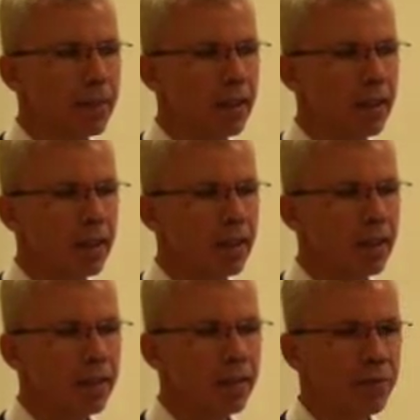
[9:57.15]
and
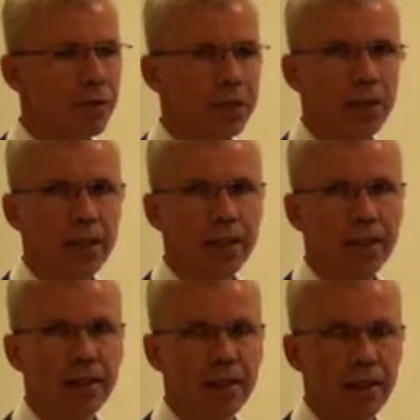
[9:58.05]
it was
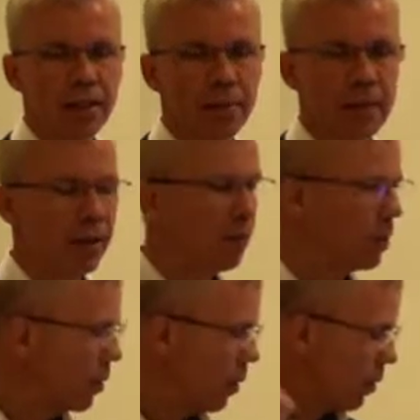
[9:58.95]
ready, and the plan
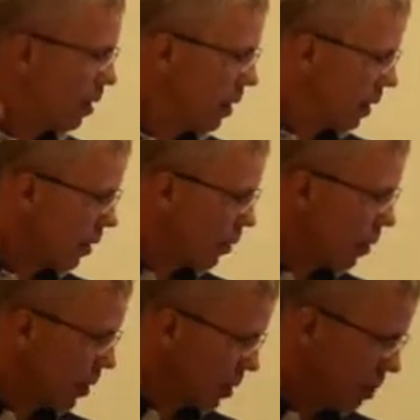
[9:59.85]
was to launch it in
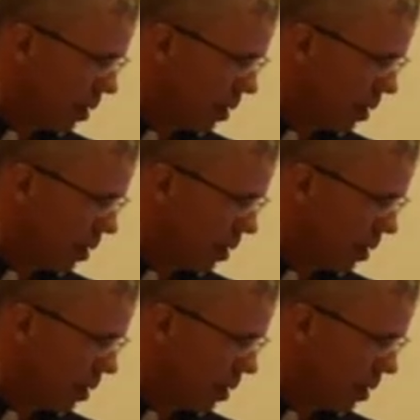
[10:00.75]
August,